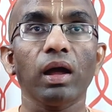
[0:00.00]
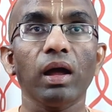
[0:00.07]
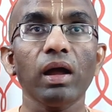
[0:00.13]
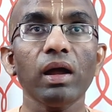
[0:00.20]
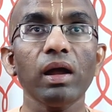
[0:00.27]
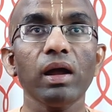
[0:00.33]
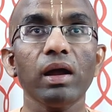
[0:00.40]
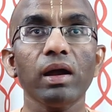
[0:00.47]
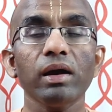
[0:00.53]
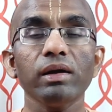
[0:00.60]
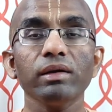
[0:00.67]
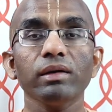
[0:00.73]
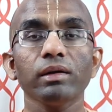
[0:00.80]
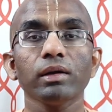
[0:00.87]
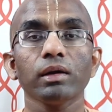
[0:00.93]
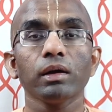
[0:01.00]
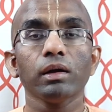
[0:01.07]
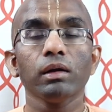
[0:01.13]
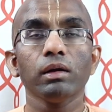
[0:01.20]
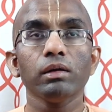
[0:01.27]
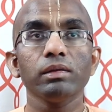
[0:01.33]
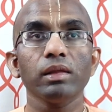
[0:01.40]
And
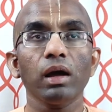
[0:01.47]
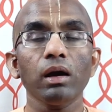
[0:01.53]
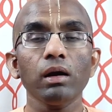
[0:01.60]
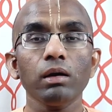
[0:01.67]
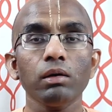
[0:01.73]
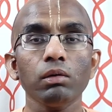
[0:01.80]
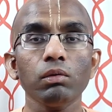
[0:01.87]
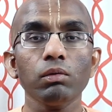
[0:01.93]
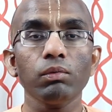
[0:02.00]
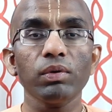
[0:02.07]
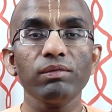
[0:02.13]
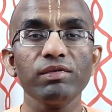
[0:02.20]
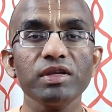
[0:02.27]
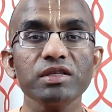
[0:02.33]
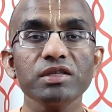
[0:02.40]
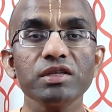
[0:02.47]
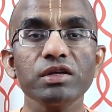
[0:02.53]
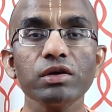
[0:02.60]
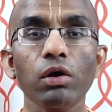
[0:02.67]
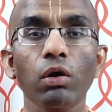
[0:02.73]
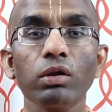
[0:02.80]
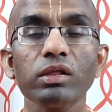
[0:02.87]
now when we
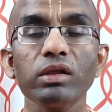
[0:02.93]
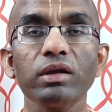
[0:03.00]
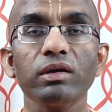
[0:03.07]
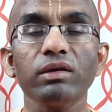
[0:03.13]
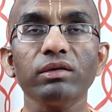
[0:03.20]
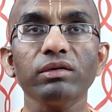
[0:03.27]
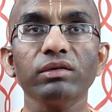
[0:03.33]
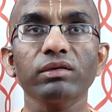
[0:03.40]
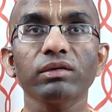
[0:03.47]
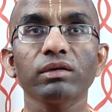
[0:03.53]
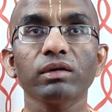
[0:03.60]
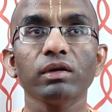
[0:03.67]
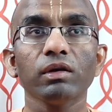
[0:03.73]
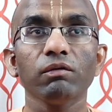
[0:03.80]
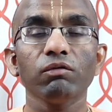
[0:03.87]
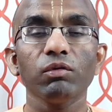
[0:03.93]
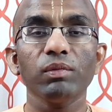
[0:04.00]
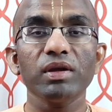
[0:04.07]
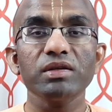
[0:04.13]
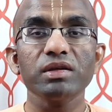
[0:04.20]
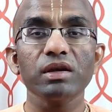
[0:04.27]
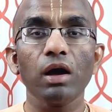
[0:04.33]
see all this, we
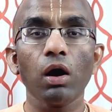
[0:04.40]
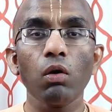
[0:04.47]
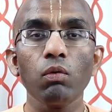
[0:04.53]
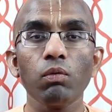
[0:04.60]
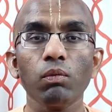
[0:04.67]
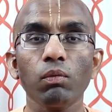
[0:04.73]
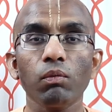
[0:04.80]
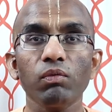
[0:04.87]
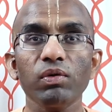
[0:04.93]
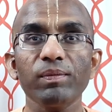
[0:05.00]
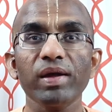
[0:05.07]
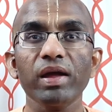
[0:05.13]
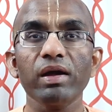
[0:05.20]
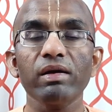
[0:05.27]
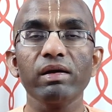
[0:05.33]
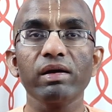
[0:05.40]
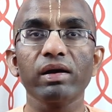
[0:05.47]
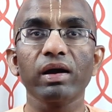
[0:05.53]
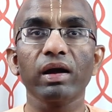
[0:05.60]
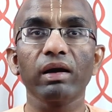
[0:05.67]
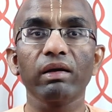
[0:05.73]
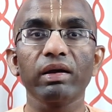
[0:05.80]
may see how we may
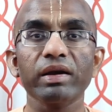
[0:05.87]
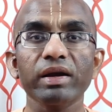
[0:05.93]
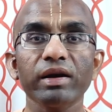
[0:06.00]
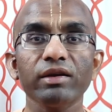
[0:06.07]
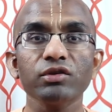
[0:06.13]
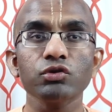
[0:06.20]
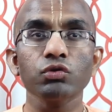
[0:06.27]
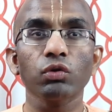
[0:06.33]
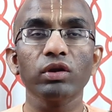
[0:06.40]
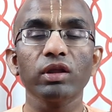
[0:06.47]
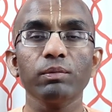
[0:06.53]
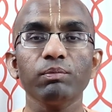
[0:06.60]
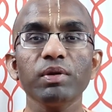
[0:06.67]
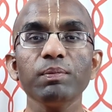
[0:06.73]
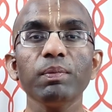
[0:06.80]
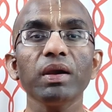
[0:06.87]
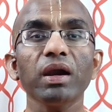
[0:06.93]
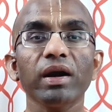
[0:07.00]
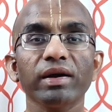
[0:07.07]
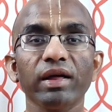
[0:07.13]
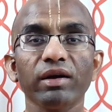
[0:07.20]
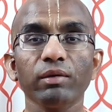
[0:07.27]
create a story that people
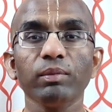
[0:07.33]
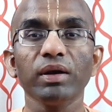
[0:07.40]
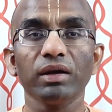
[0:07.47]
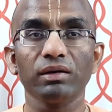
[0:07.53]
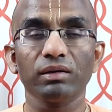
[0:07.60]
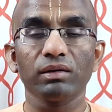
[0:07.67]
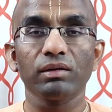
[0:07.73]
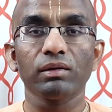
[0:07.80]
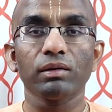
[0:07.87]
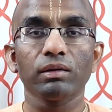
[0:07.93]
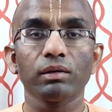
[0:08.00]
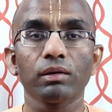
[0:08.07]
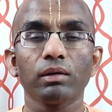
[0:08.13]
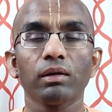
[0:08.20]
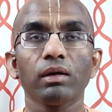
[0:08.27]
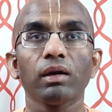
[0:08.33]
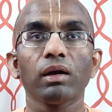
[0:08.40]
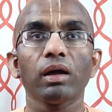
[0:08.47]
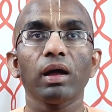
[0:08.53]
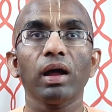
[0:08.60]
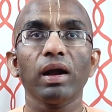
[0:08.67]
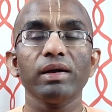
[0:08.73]
are terrible,
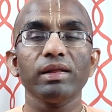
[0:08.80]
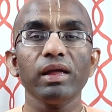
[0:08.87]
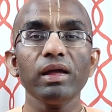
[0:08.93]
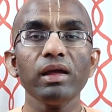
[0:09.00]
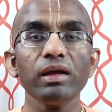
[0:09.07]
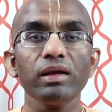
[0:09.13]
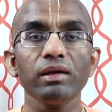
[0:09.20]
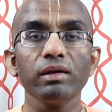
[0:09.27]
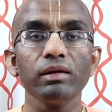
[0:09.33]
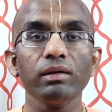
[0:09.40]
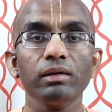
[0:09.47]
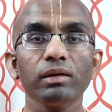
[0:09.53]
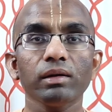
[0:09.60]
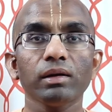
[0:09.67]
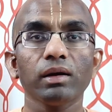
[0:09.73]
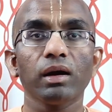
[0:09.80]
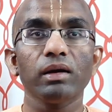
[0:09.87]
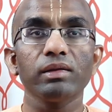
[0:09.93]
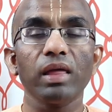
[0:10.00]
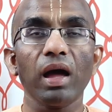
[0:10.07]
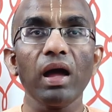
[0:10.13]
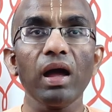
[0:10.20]
and then
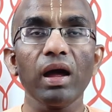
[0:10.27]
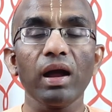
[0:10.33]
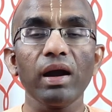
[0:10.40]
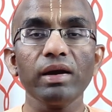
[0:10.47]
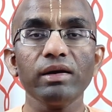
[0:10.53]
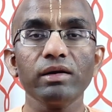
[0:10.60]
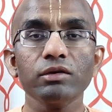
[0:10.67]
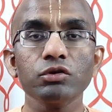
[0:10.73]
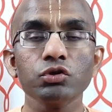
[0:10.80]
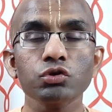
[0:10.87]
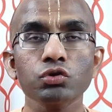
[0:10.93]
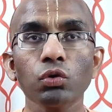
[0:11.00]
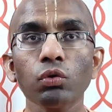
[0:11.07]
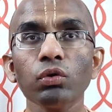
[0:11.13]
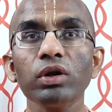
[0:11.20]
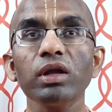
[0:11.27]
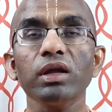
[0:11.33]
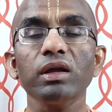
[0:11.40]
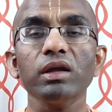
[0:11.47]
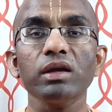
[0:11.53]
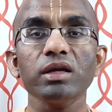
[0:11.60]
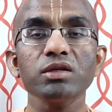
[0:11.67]
that
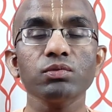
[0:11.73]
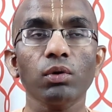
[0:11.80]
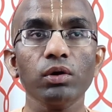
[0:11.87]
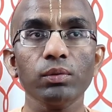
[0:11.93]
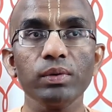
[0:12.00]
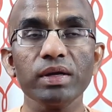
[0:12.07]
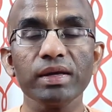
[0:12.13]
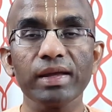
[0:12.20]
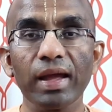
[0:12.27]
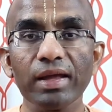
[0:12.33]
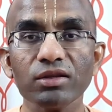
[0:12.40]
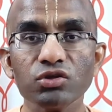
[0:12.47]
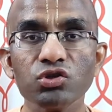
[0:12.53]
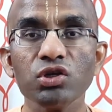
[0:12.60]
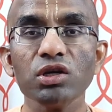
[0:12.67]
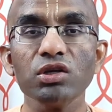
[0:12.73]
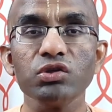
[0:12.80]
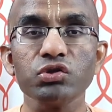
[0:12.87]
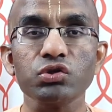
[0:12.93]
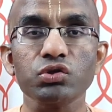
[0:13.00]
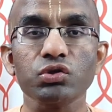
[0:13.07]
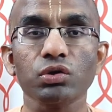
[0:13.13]
story is what we can
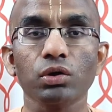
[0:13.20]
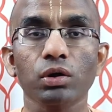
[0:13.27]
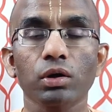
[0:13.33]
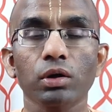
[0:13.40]
change.